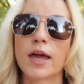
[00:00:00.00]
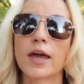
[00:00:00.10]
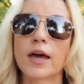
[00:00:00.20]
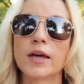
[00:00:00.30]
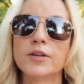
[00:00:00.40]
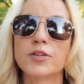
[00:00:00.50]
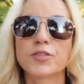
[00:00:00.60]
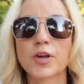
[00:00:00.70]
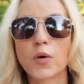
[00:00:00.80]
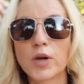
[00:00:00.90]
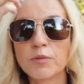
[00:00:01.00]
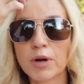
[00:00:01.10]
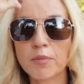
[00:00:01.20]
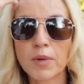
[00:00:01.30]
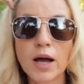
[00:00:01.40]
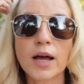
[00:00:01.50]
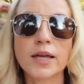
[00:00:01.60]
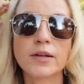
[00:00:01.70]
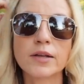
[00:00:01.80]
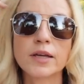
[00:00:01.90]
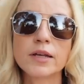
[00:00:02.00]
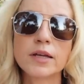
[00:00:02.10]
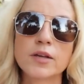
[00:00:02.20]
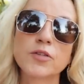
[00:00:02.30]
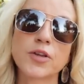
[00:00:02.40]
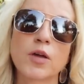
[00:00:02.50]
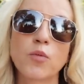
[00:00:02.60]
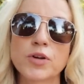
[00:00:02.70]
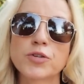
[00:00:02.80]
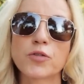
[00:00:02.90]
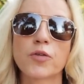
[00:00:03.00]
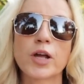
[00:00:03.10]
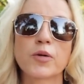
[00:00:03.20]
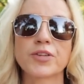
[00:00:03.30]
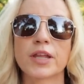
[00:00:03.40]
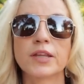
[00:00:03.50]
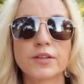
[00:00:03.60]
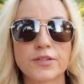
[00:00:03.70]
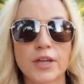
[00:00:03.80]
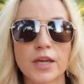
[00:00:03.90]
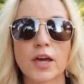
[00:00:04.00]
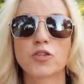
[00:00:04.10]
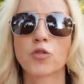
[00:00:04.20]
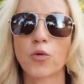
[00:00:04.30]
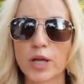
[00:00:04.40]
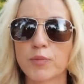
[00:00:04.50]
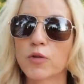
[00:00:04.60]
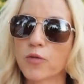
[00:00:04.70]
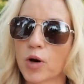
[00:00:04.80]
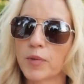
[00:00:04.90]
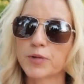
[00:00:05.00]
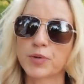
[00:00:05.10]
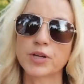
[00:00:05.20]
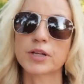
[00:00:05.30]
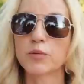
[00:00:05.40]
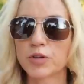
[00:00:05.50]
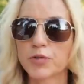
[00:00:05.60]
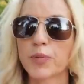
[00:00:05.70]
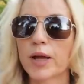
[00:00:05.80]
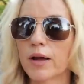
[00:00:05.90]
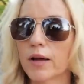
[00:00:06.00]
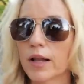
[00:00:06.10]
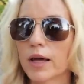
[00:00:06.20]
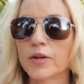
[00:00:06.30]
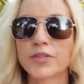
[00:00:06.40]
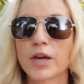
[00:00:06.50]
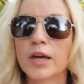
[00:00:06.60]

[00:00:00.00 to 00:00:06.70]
And so in my mind, it is a winter fragrance, and this thing has great performance, particularly when you spray it on clothes.